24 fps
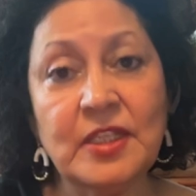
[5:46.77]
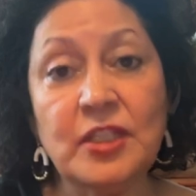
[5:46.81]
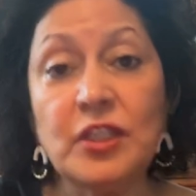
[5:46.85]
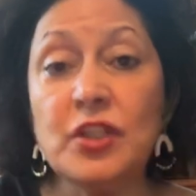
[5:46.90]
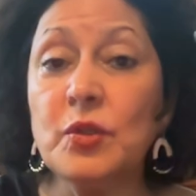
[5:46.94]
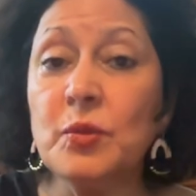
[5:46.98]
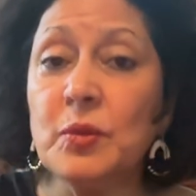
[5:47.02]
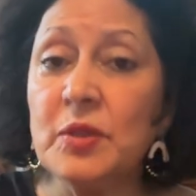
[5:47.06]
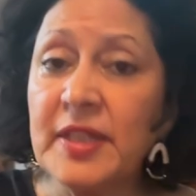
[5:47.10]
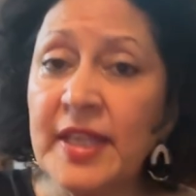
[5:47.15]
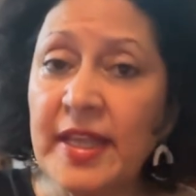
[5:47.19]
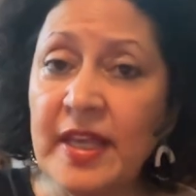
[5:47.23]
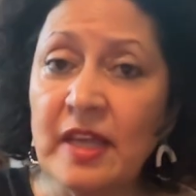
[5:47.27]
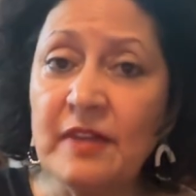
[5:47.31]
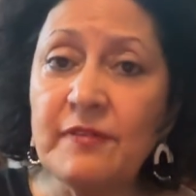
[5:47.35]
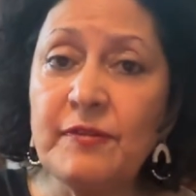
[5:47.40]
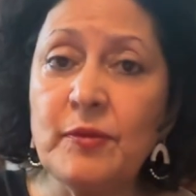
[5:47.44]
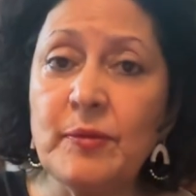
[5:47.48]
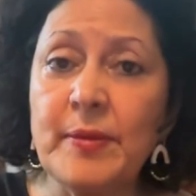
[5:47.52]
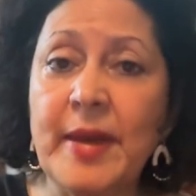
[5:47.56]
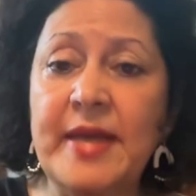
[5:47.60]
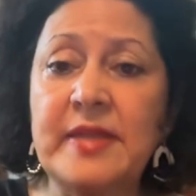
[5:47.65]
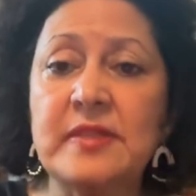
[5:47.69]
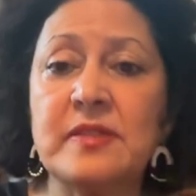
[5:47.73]
You will hear
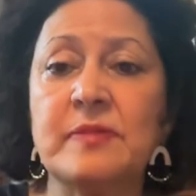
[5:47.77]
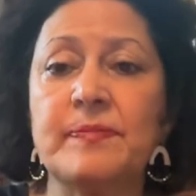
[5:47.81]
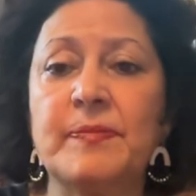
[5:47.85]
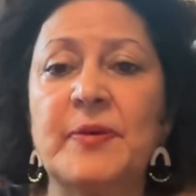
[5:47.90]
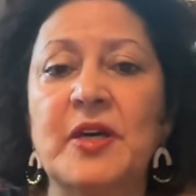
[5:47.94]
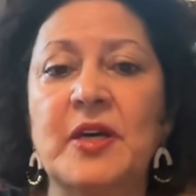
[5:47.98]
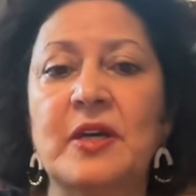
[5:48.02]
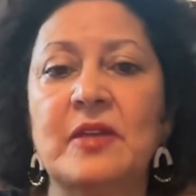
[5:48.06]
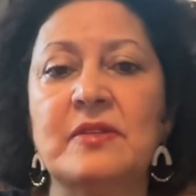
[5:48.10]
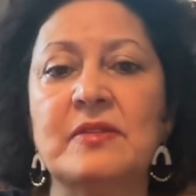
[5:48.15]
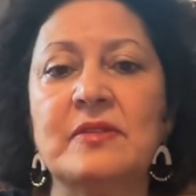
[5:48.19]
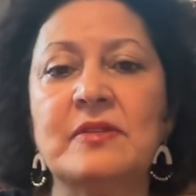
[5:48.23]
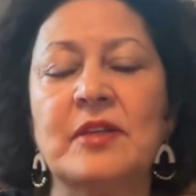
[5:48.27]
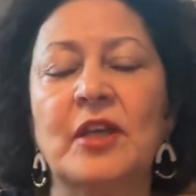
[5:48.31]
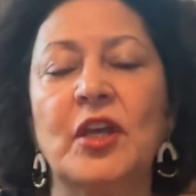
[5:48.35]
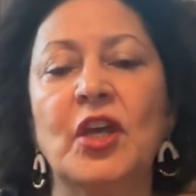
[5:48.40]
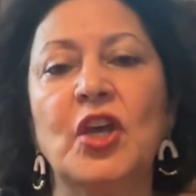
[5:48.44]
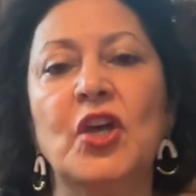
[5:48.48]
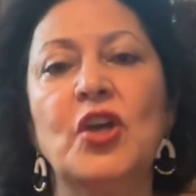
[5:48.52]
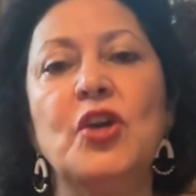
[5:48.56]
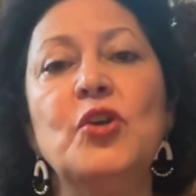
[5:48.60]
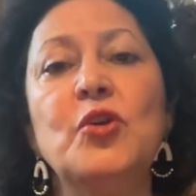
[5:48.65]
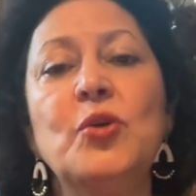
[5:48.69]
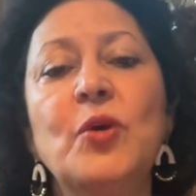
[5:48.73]
from experts
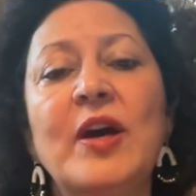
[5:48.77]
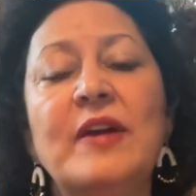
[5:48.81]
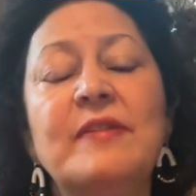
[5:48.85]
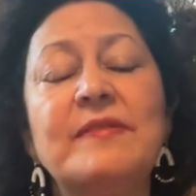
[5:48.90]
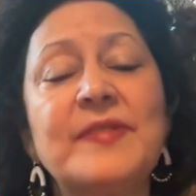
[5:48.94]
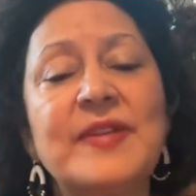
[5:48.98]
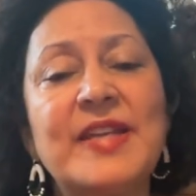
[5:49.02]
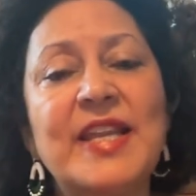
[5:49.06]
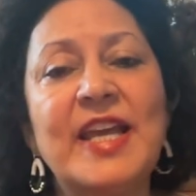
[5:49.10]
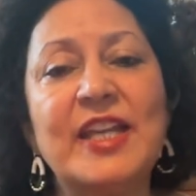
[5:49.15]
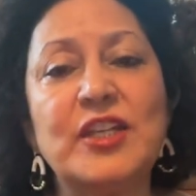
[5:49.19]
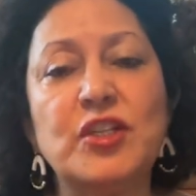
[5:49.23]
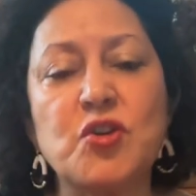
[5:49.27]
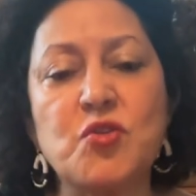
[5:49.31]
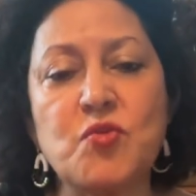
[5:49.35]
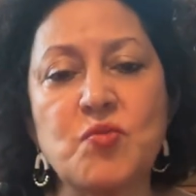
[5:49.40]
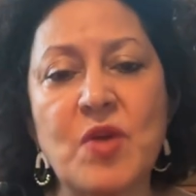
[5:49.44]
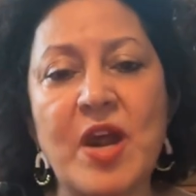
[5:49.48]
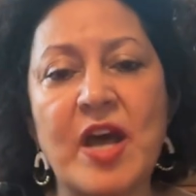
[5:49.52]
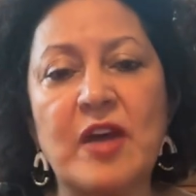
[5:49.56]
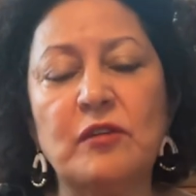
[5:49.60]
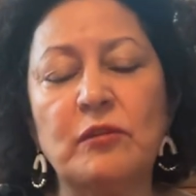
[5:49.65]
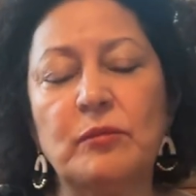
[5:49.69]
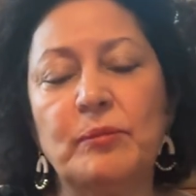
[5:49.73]
who have led
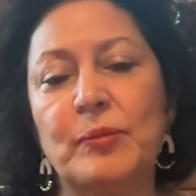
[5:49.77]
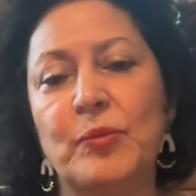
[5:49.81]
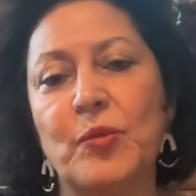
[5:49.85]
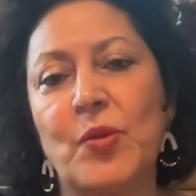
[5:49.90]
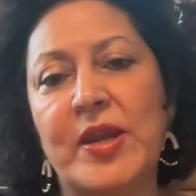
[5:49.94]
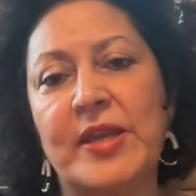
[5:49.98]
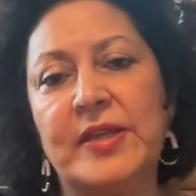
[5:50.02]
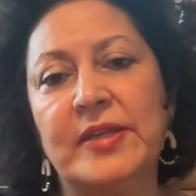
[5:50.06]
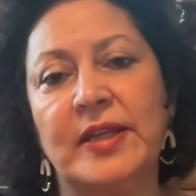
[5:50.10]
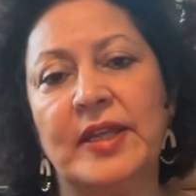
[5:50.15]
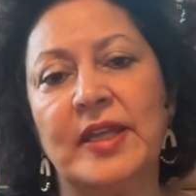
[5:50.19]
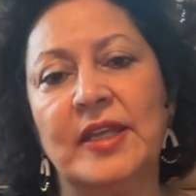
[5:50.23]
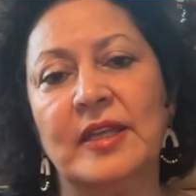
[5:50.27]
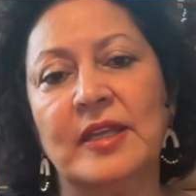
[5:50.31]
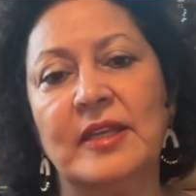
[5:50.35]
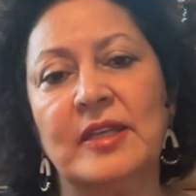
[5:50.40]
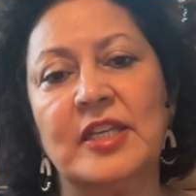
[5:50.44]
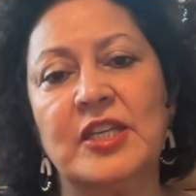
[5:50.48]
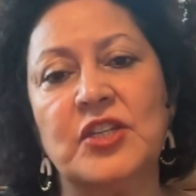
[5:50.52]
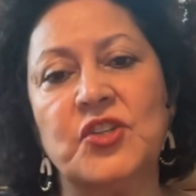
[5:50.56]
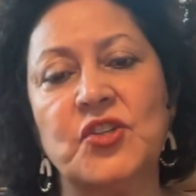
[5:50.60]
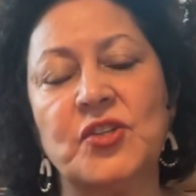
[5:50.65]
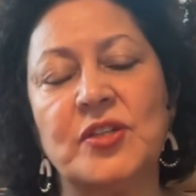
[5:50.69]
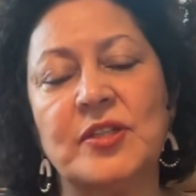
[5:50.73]
groundbreaking
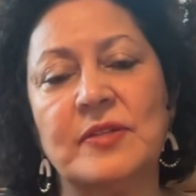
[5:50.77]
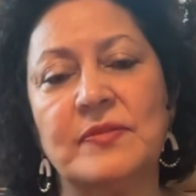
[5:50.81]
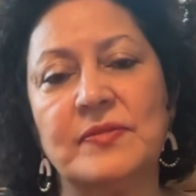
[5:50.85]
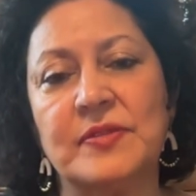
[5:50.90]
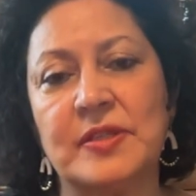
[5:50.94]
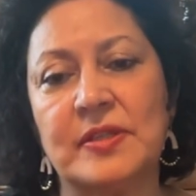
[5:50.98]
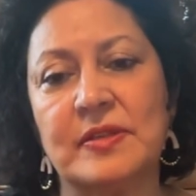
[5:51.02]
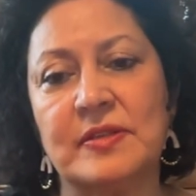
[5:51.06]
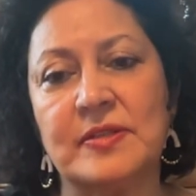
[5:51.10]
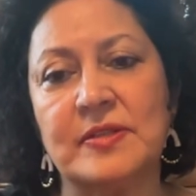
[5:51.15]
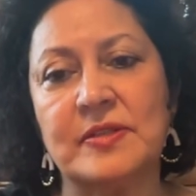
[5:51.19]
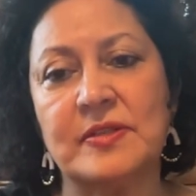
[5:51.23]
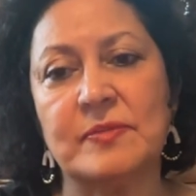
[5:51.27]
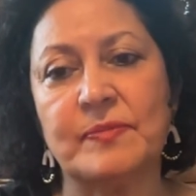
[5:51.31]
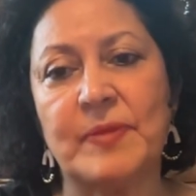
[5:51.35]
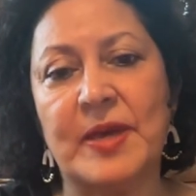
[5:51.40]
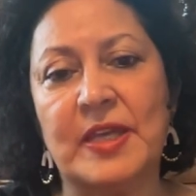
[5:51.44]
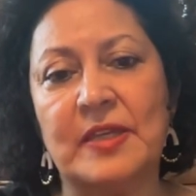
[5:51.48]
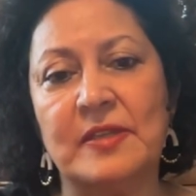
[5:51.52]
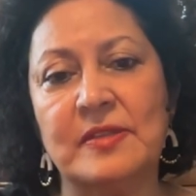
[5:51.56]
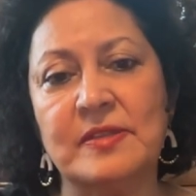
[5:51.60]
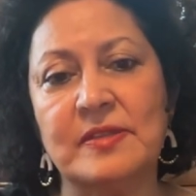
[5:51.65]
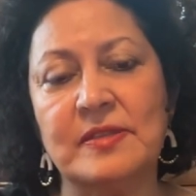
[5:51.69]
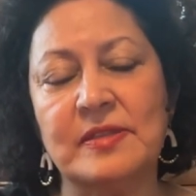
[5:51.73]
initiatives in this
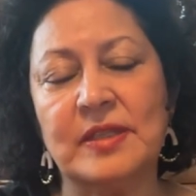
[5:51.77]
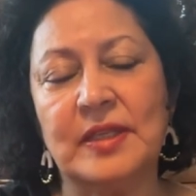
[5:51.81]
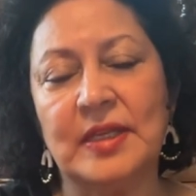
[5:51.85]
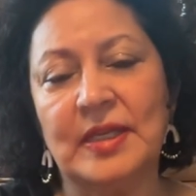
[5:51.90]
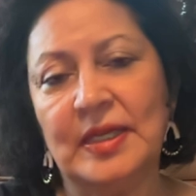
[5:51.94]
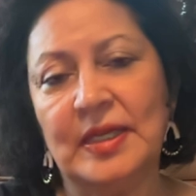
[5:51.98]
space,